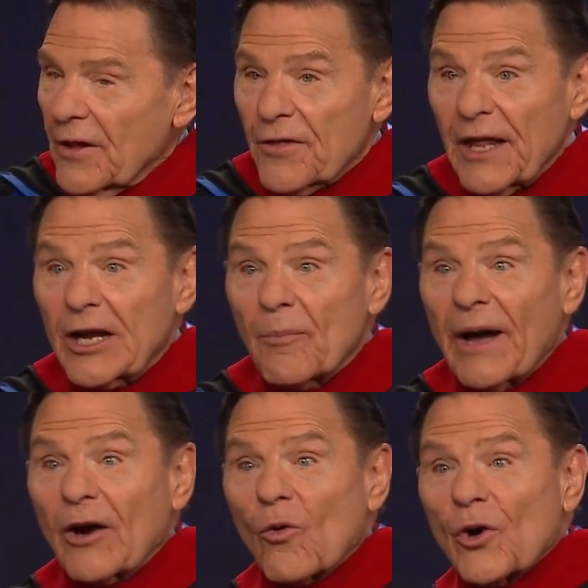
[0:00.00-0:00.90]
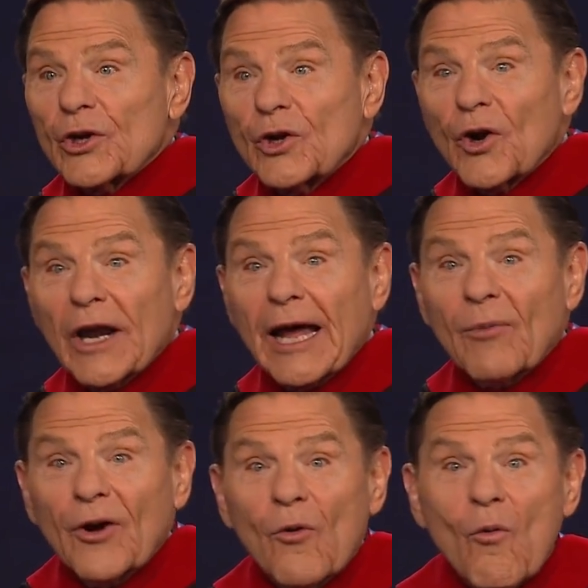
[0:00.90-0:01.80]
Think about where you're
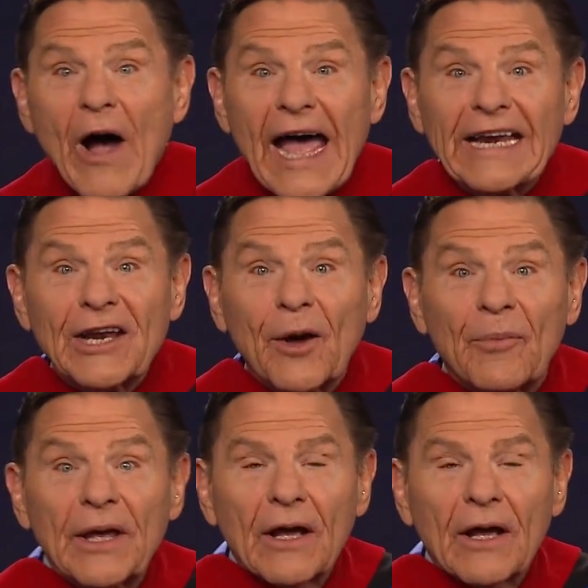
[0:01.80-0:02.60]
liable to wind up.